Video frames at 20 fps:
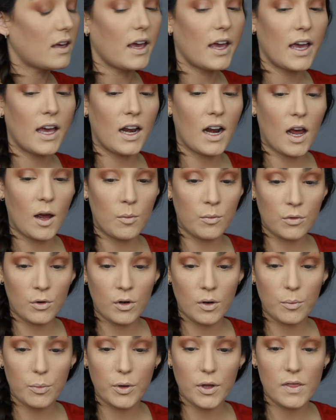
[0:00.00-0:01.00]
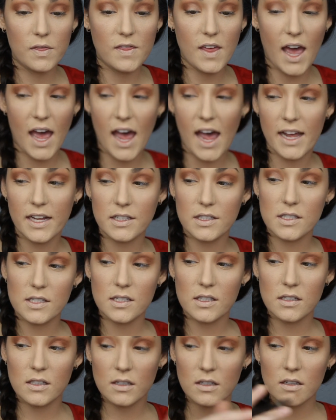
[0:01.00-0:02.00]
And I'm gonna put
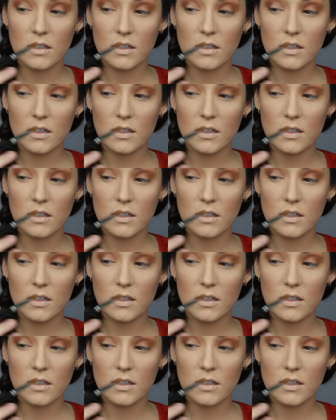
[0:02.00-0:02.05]
that